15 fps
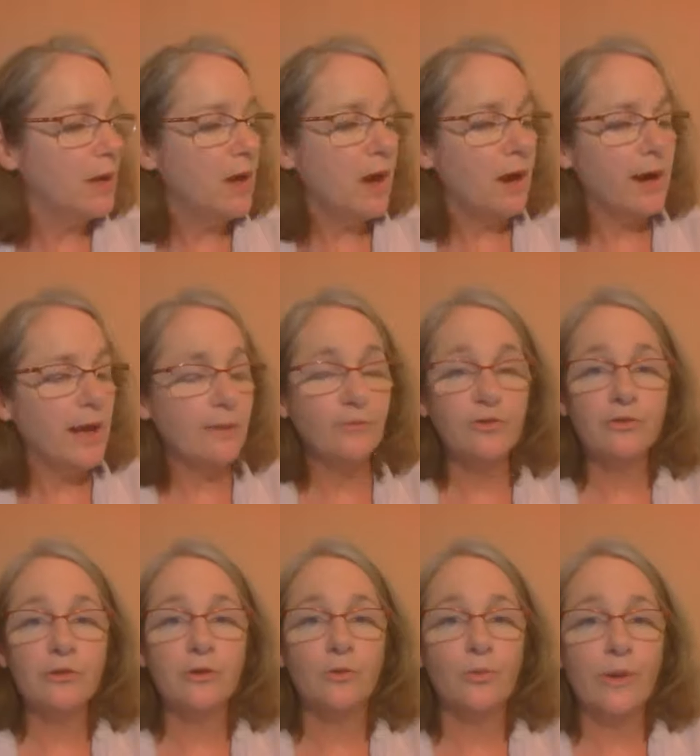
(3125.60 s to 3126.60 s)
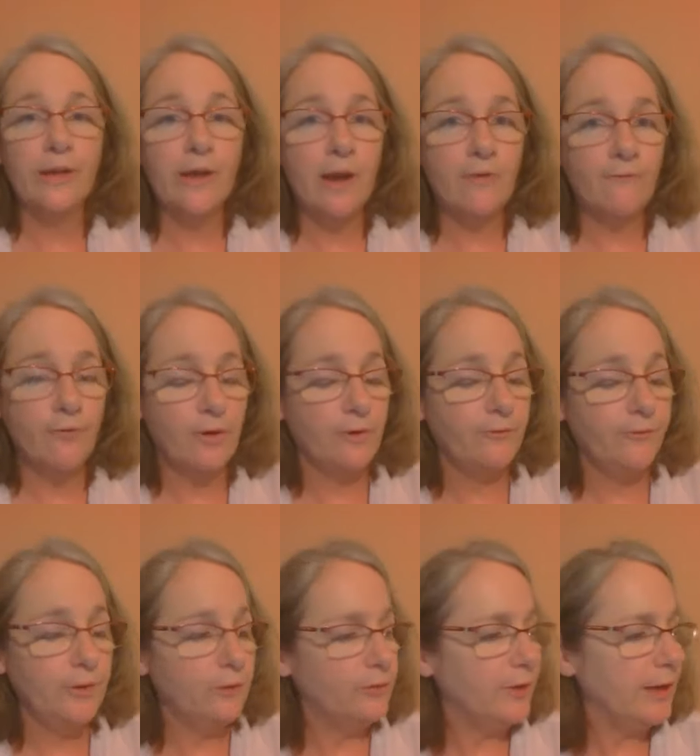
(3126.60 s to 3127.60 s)
I'm just going to read off a
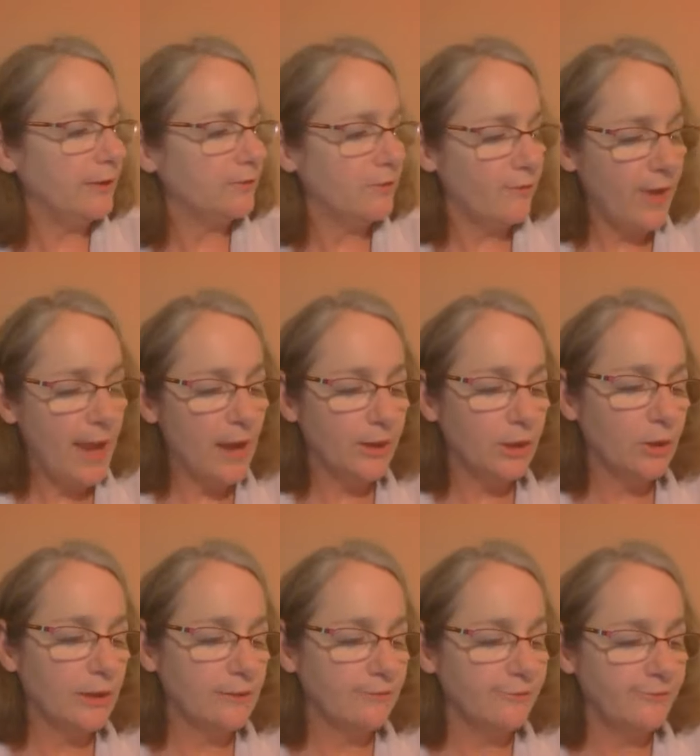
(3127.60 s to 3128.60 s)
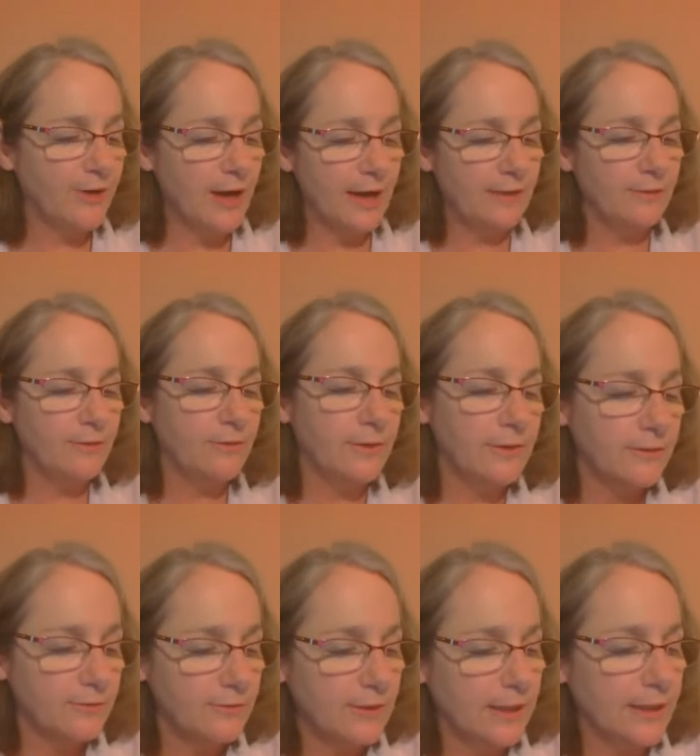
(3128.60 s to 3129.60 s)
few things of how you can find
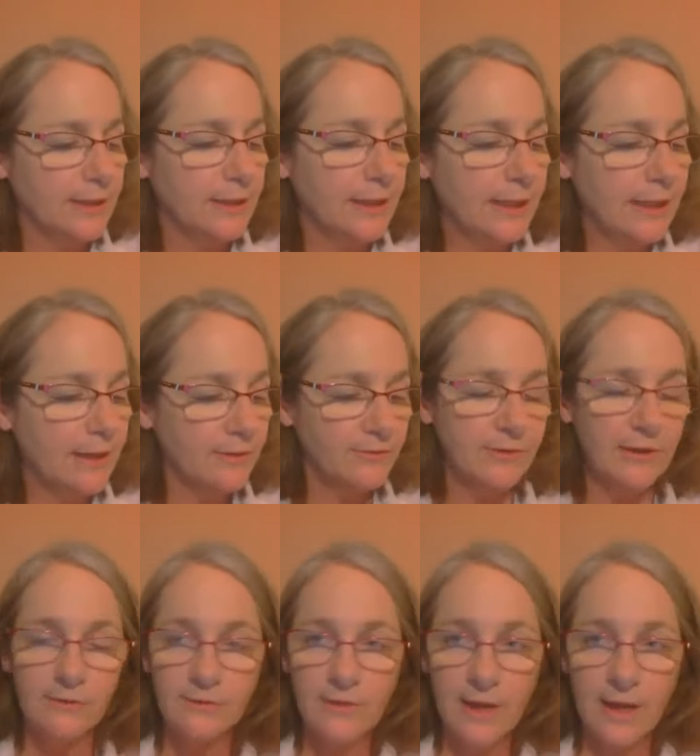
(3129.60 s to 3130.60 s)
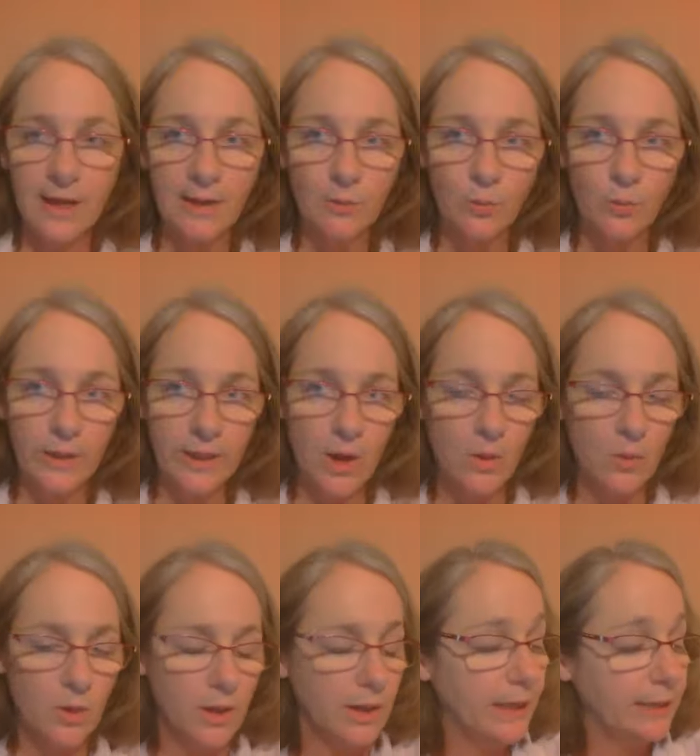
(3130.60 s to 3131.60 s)
this in ESSA,
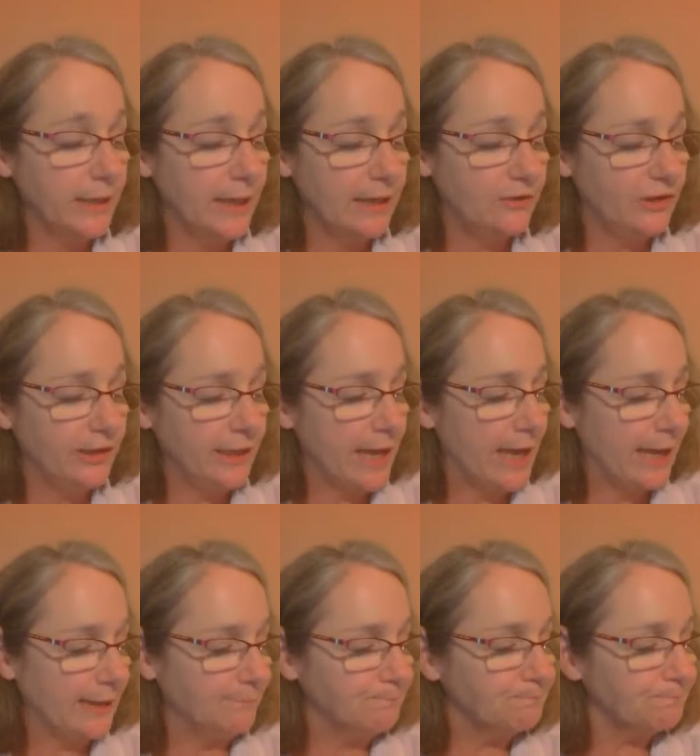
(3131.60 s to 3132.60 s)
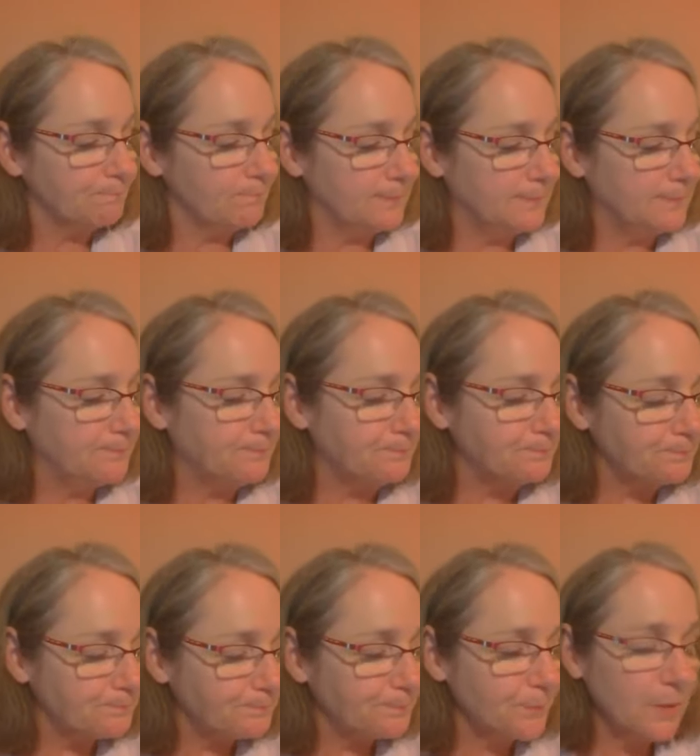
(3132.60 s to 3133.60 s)
WIOA, and HEA.
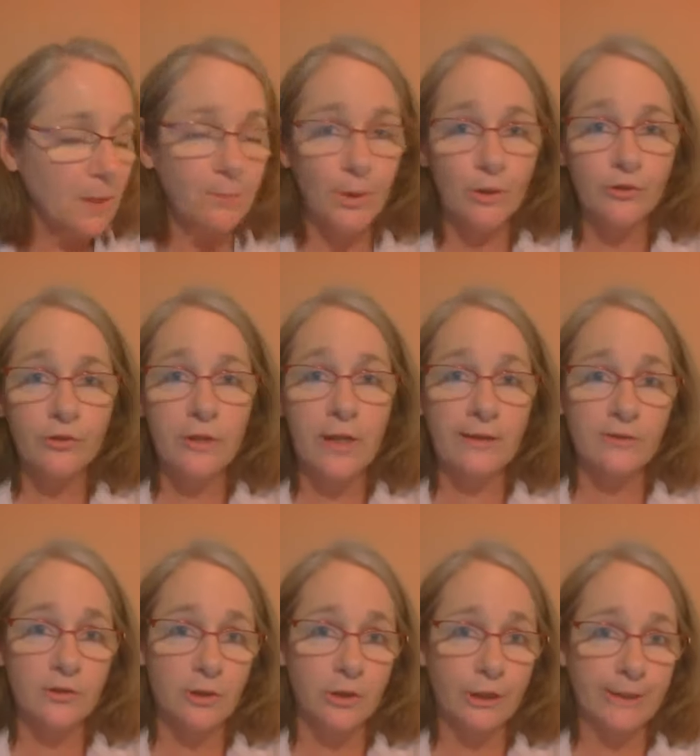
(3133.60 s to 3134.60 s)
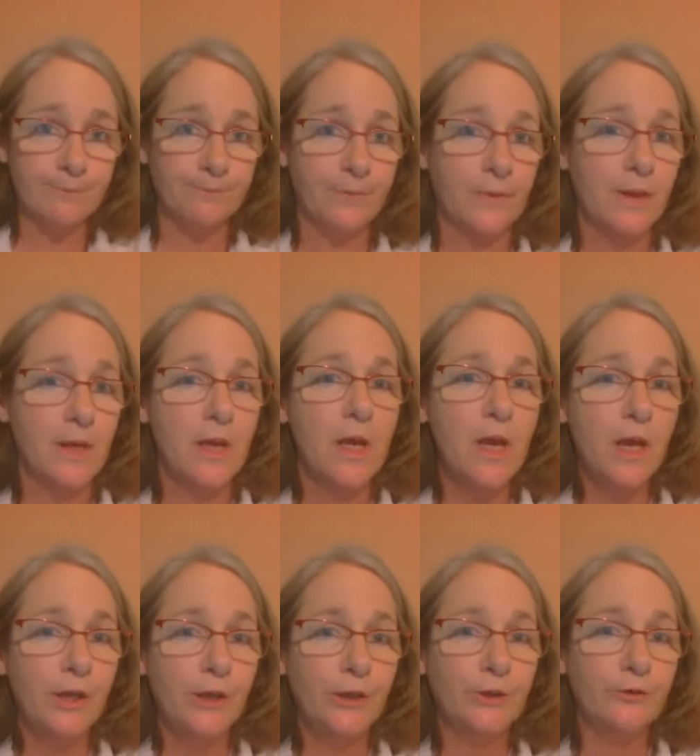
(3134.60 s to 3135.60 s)
Personalized learning,
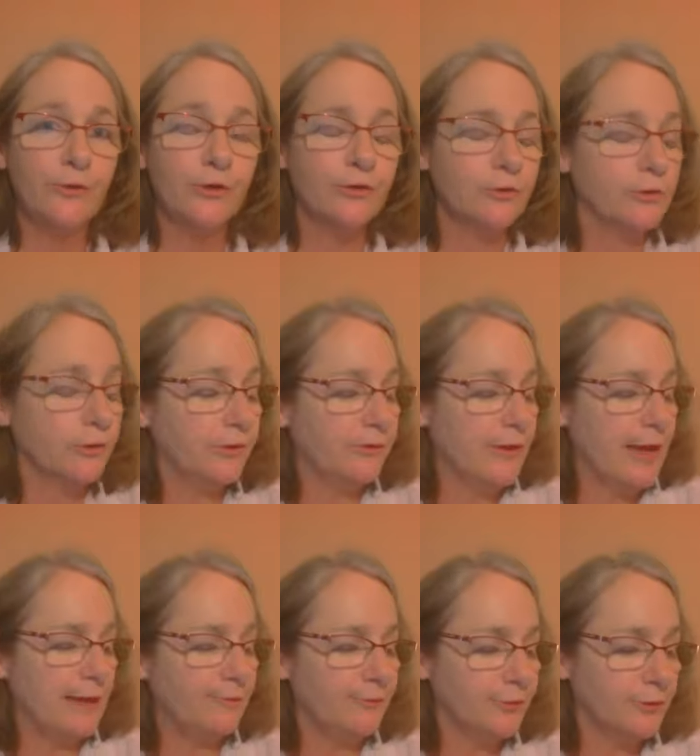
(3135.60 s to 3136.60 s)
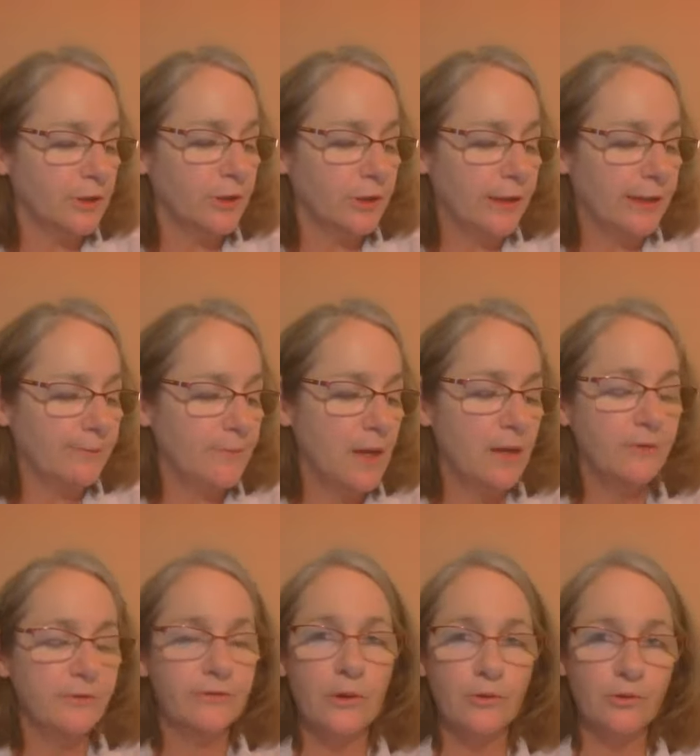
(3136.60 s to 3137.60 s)
universal design for learning,
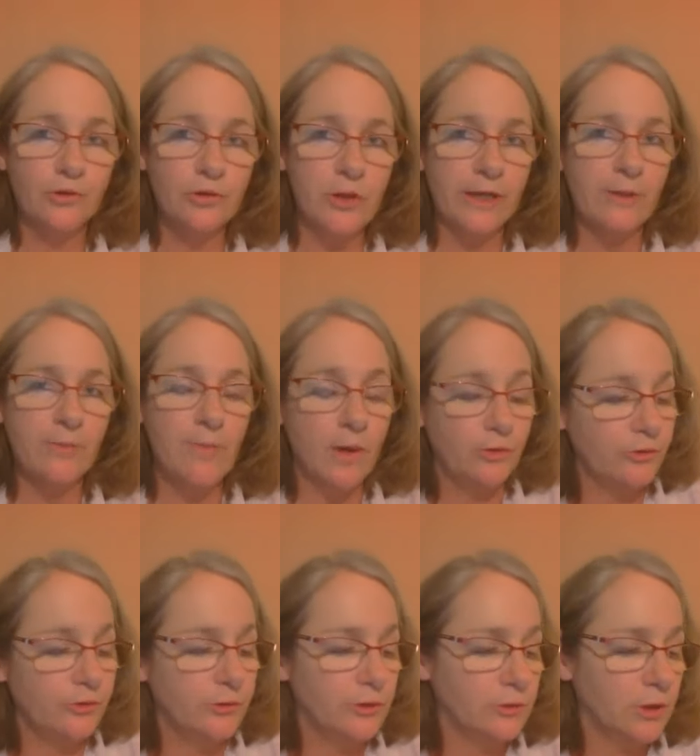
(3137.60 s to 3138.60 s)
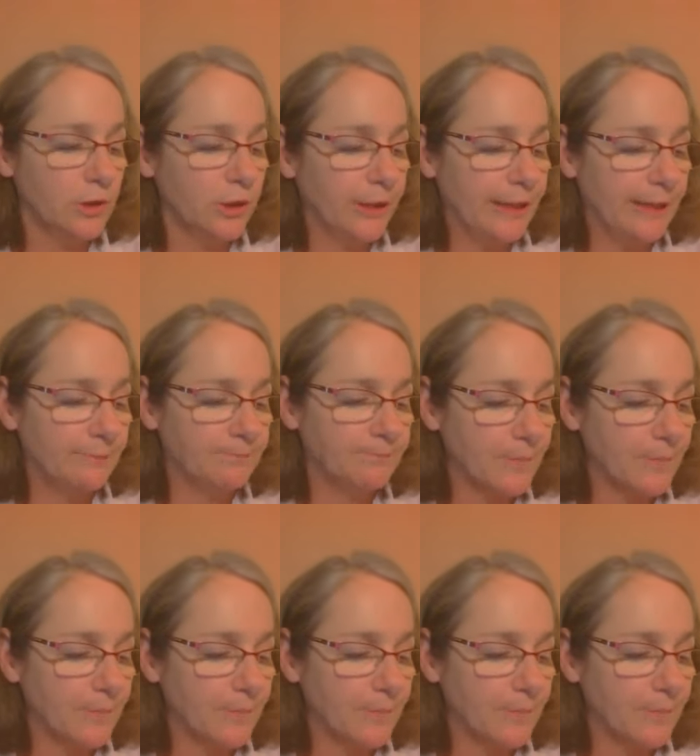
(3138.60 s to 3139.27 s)
social and emotional learning.